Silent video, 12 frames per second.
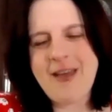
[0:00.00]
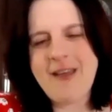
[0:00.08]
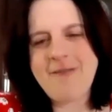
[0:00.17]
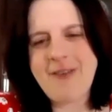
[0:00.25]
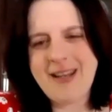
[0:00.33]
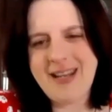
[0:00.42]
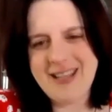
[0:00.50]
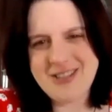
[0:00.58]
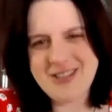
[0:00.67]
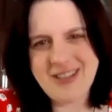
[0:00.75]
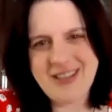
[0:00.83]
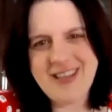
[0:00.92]
And
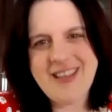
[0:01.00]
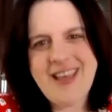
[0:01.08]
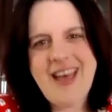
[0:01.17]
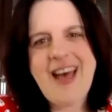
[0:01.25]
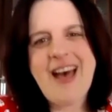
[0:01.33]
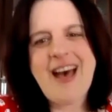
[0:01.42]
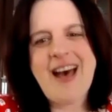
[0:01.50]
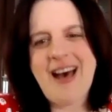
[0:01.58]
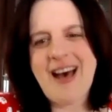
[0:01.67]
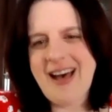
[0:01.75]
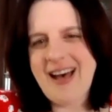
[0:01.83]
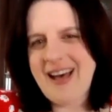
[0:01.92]
financially,
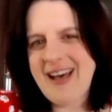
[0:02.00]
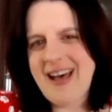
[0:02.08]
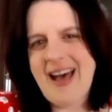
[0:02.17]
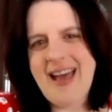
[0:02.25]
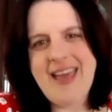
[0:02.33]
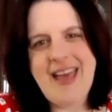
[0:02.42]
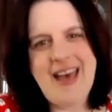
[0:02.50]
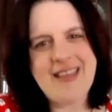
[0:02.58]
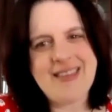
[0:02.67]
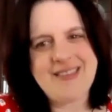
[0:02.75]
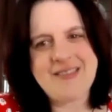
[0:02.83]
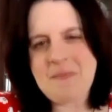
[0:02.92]
uh, I
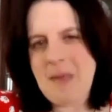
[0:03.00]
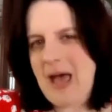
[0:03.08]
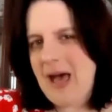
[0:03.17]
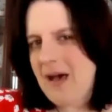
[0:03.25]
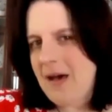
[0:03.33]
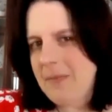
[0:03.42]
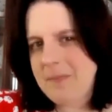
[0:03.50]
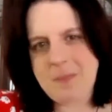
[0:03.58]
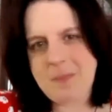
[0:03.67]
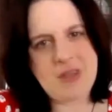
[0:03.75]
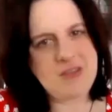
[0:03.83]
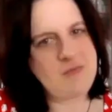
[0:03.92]
had uh,
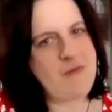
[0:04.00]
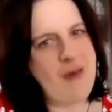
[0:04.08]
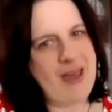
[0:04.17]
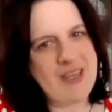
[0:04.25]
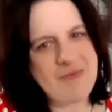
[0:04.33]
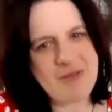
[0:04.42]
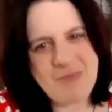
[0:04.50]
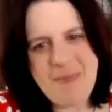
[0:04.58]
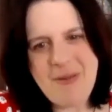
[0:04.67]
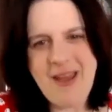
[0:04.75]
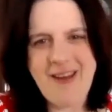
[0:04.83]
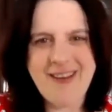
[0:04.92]
to move back in with my
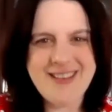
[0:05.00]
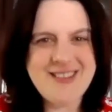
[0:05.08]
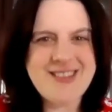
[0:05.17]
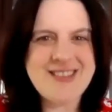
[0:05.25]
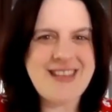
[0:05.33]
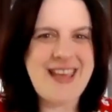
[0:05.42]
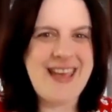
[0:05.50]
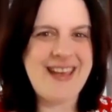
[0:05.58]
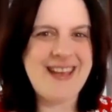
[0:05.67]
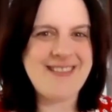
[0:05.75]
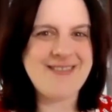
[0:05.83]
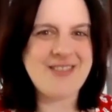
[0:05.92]
parents,
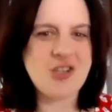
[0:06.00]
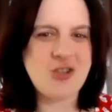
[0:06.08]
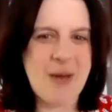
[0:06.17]
and the